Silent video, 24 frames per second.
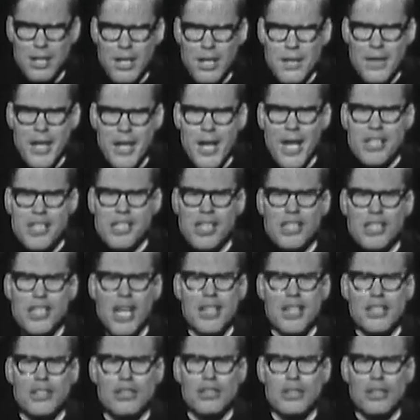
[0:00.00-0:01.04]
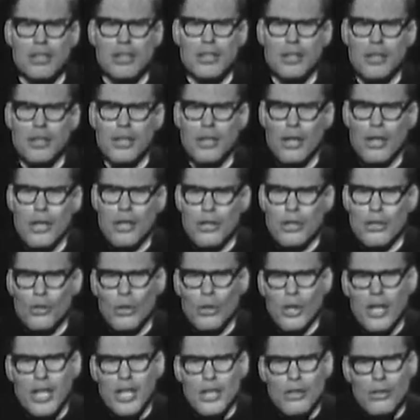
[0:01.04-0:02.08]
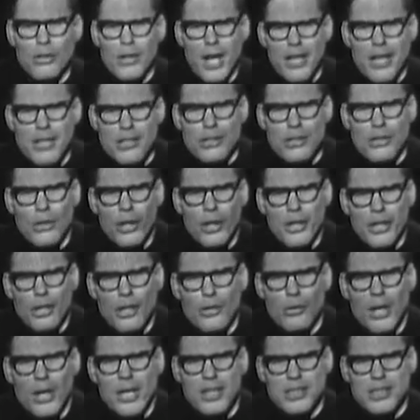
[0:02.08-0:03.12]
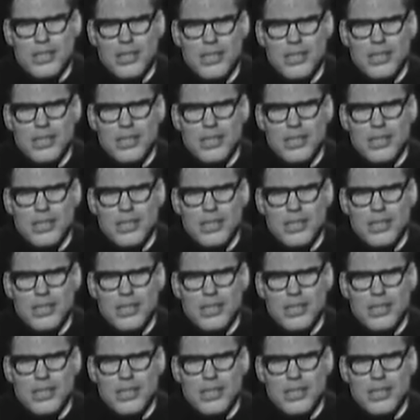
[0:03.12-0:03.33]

then I suggest you look at Christ on the cross.